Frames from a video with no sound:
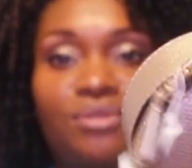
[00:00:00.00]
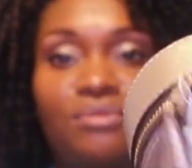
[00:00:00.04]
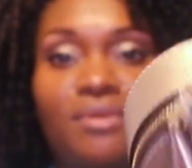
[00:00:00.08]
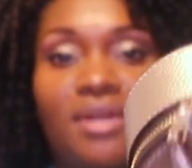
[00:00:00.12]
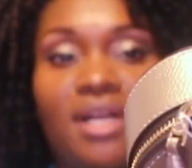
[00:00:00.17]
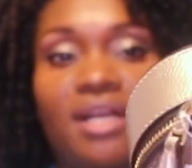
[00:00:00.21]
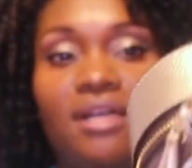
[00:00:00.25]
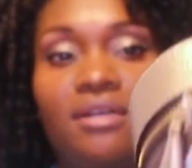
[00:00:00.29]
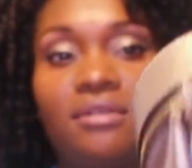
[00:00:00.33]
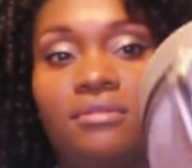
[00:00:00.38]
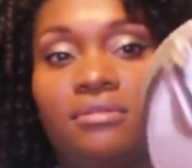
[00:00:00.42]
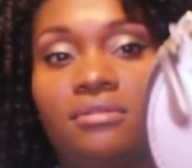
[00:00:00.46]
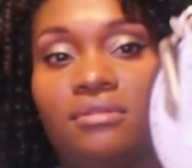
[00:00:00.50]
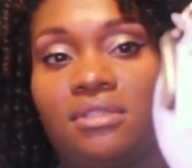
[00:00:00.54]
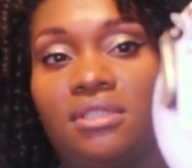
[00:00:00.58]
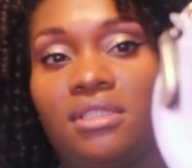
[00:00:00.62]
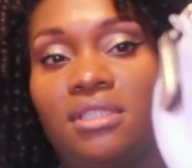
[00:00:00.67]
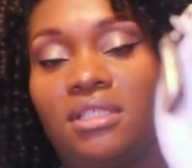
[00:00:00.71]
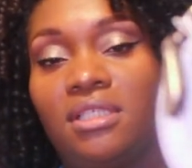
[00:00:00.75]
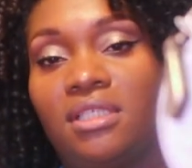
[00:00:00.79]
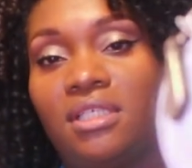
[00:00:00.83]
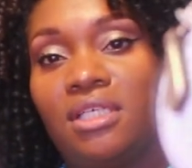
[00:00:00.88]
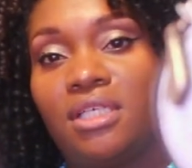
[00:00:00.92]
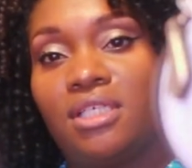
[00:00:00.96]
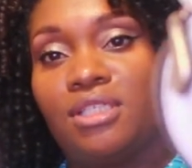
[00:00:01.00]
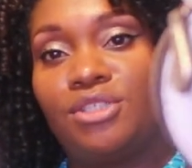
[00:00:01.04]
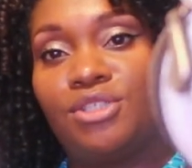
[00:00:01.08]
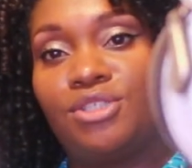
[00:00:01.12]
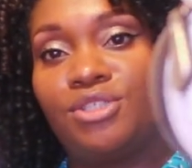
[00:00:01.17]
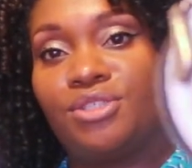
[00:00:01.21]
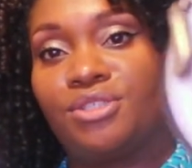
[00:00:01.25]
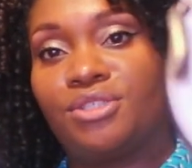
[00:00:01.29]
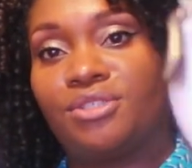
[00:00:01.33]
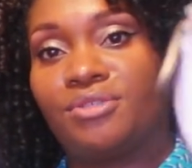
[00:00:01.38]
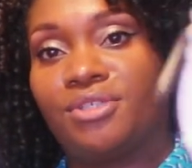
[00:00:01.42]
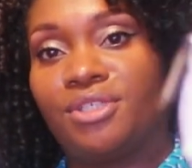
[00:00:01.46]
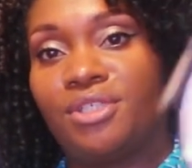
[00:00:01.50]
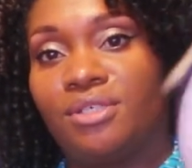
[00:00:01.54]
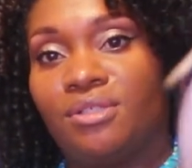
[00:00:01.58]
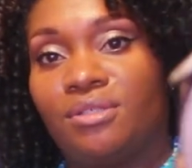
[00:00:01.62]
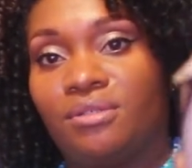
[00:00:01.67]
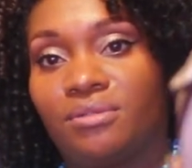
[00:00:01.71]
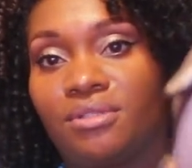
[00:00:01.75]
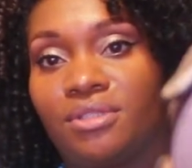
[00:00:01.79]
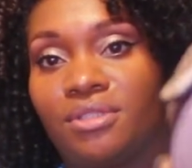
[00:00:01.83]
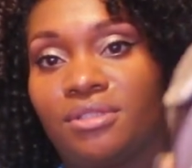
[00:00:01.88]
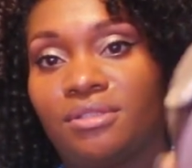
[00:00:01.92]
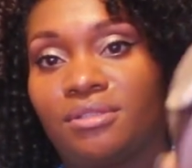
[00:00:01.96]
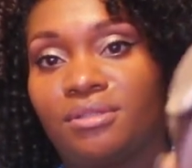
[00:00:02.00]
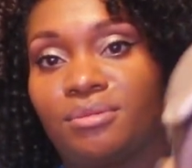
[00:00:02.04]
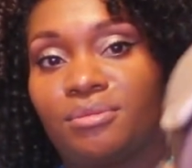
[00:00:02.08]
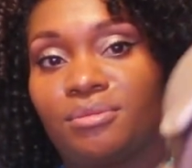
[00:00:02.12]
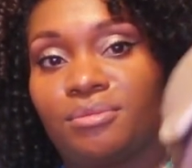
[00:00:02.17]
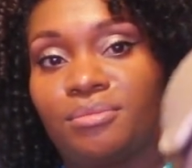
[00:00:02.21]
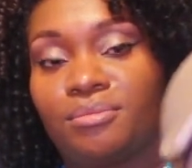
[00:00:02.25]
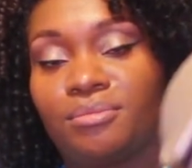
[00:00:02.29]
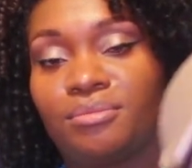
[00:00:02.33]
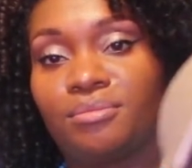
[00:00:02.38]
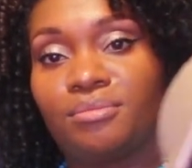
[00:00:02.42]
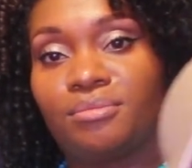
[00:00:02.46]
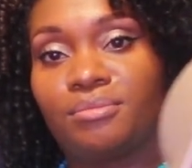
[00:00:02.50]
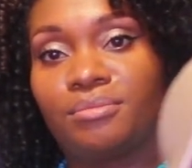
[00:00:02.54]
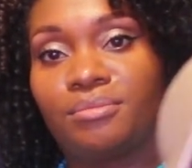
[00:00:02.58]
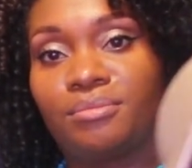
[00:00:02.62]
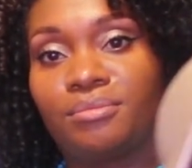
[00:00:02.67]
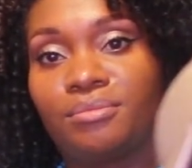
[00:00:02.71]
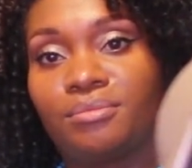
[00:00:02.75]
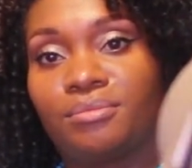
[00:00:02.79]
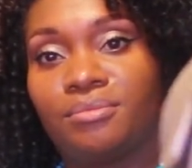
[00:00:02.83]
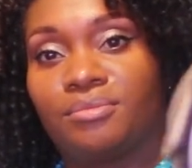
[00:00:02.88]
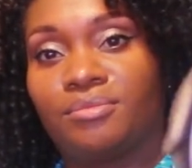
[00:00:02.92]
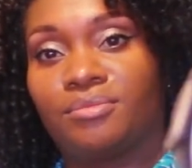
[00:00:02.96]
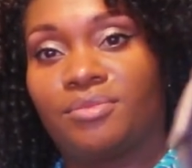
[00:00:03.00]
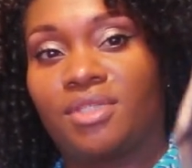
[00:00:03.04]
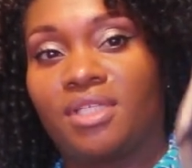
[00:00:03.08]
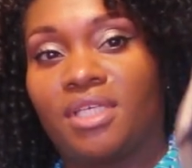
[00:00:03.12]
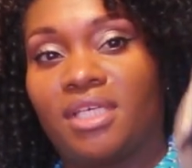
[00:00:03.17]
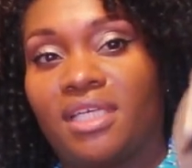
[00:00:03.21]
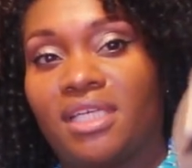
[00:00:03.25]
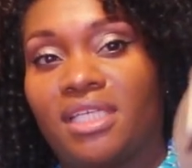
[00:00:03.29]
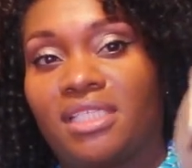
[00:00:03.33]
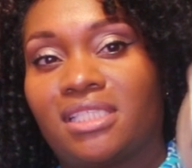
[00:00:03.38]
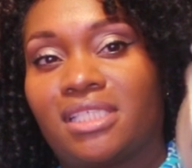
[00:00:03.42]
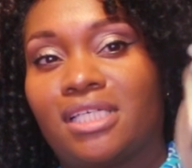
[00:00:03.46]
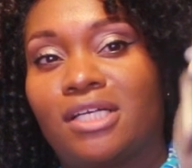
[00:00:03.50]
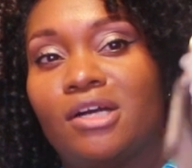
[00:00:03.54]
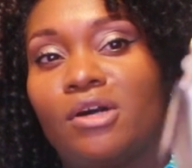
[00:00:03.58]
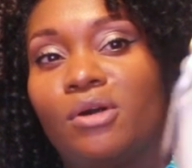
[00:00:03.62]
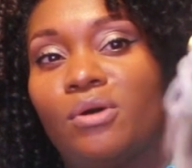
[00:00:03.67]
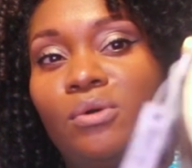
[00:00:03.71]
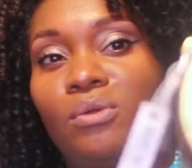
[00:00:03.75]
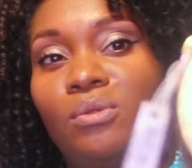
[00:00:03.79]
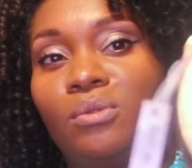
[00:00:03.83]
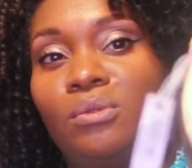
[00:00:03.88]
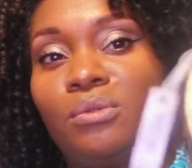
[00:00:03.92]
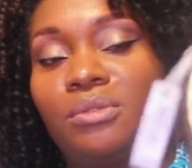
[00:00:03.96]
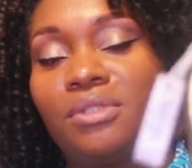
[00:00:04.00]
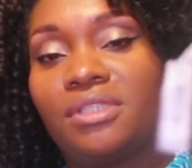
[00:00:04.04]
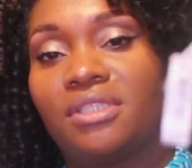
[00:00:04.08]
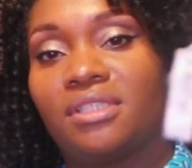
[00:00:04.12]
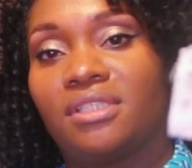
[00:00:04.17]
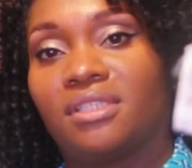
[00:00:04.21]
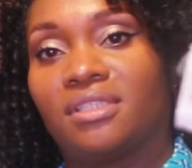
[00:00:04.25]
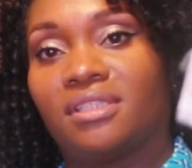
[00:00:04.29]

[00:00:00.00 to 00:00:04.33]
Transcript: round jewelry holder. And it's gold.